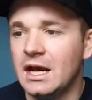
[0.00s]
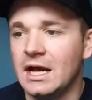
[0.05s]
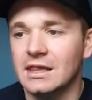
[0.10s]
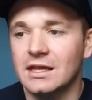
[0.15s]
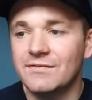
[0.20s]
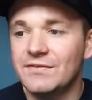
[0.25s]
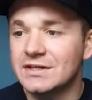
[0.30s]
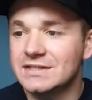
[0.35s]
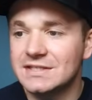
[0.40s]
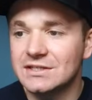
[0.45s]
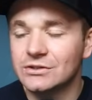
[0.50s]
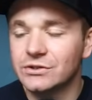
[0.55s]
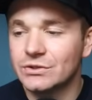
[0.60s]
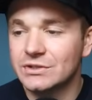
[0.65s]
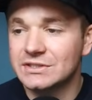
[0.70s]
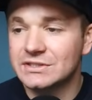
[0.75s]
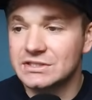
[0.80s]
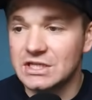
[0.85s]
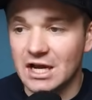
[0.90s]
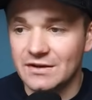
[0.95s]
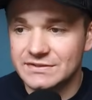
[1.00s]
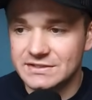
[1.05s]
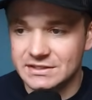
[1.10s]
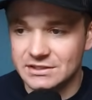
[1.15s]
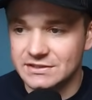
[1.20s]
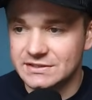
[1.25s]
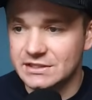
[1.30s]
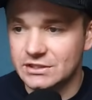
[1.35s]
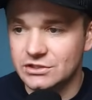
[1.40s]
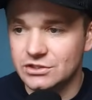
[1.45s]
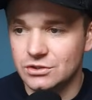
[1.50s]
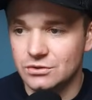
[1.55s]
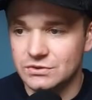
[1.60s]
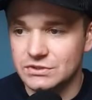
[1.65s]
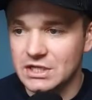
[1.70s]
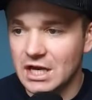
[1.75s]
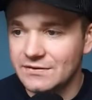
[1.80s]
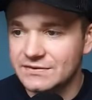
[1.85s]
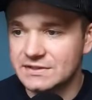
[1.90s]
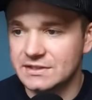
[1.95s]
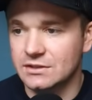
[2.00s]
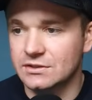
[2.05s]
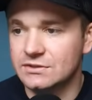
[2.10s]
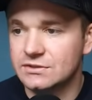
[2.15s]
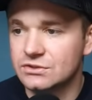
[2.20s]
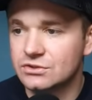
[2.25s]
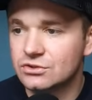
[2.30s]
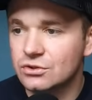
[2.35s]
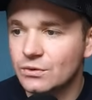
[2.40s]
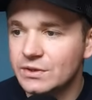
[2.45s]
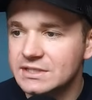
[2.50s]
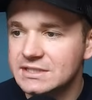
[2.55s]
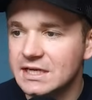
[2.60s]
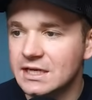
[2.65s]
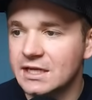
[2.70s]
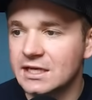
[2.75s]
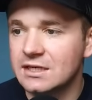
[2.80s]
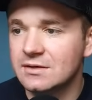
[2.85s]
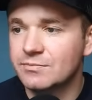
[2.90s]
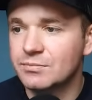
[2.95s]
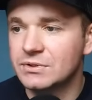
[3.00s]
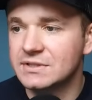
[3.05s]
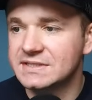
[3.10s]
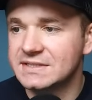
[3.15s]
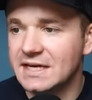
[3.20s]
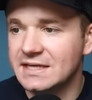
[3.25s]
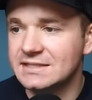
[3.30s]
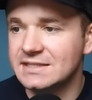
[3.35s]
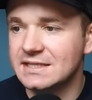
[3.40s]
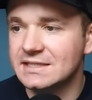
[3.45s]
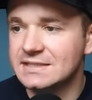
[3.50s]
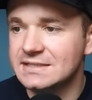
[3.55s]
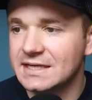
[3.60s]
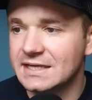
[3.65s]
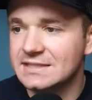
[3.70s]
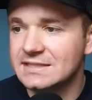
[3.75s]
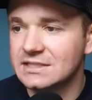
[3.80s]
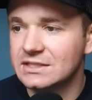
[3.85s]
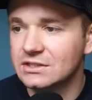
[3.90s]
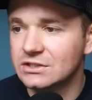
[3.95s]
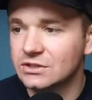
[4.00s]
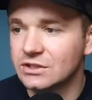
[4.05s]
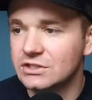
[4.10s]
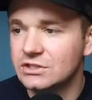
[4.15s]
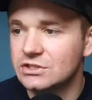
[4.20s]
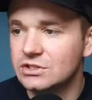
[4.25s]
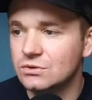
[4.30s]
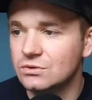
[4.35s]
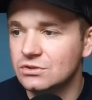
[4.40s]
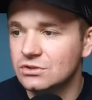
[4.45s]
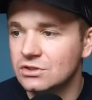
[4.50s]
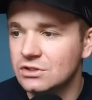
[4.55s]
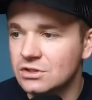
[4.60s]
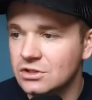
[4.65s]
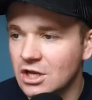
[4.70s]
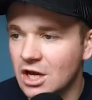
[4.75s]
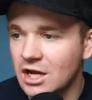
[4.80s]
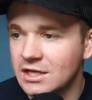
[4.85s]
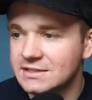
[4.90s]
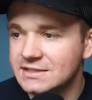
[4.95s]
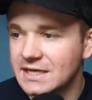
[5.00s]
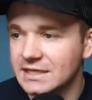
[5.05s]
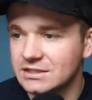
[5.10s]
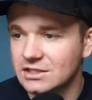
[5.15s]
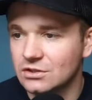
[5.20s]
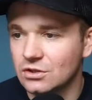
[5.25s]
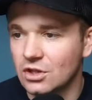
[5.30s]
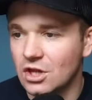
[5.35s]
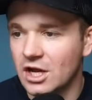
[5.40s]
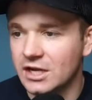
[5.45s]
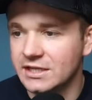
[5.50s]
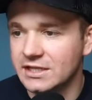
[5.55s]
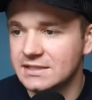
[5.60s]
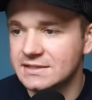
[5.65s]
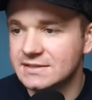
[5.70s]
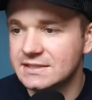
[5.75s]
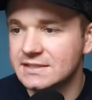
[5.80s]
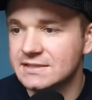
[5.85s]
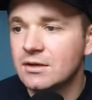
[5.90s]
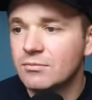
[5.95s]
I love that it's including soft skills here too. Soft skills, storytelling, present insights clearly to non-technical audiences,